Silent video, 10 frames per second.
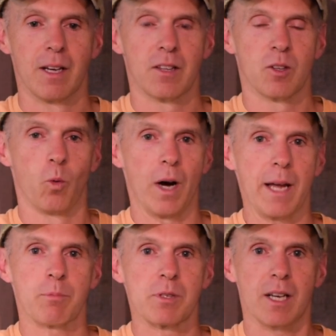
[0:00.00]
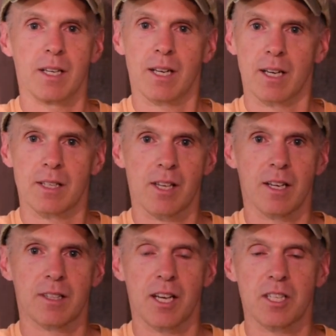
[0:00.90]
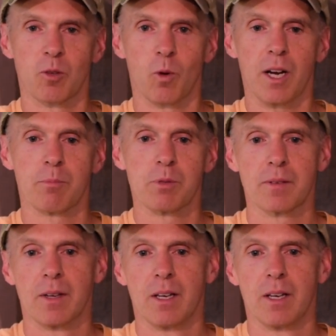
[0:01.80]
the wipes, any kind of sanitation wipes,